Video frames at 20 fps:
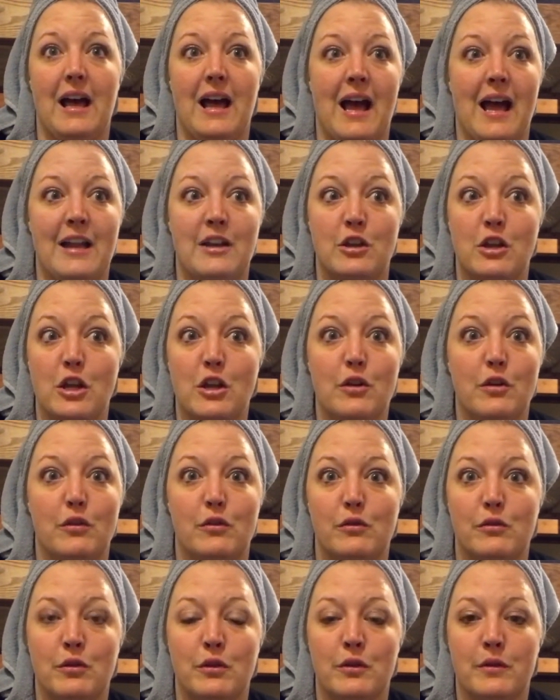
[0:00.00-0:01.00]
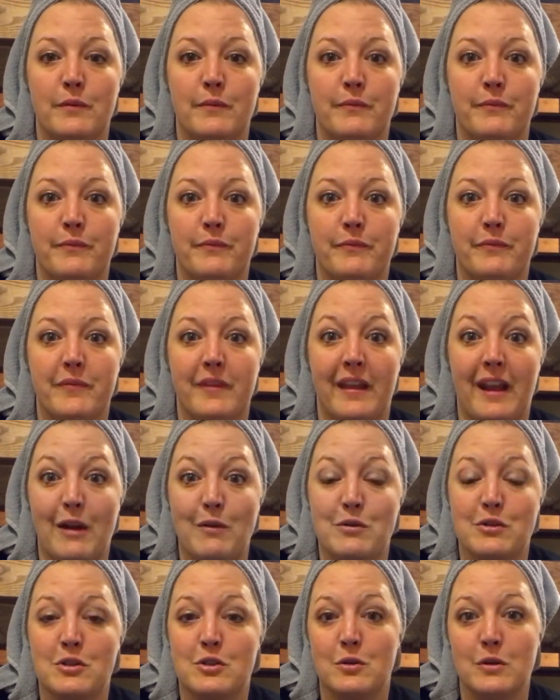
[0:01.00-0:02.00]
I knew that I
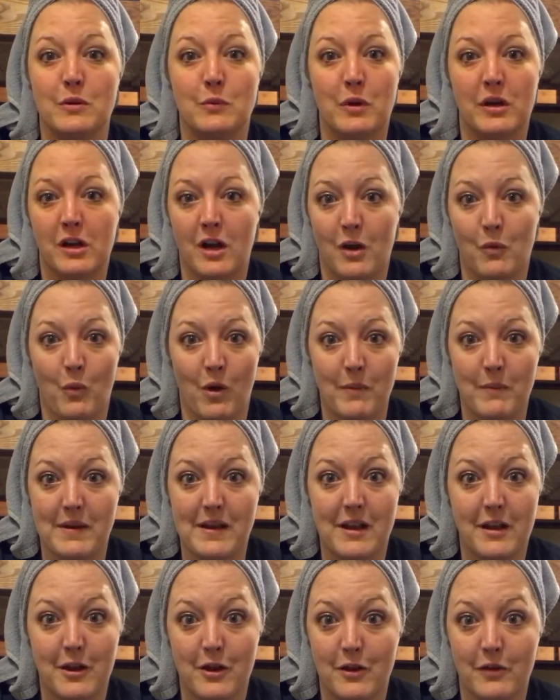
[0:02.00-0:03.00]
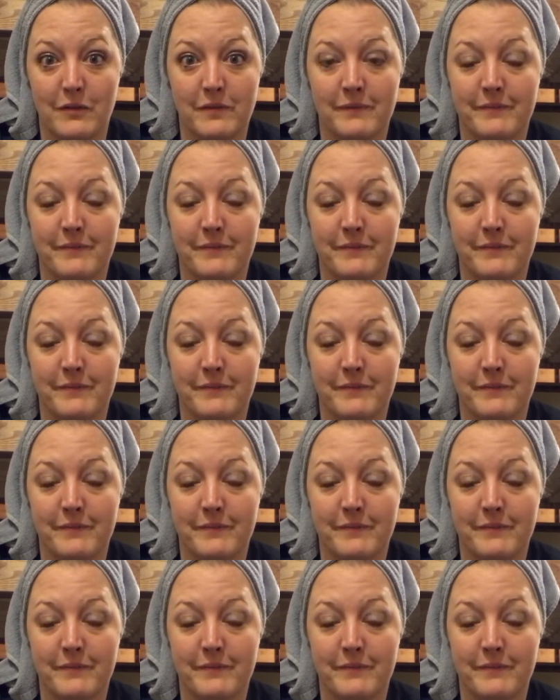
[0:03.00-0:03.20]
was doing what God wanted me to do.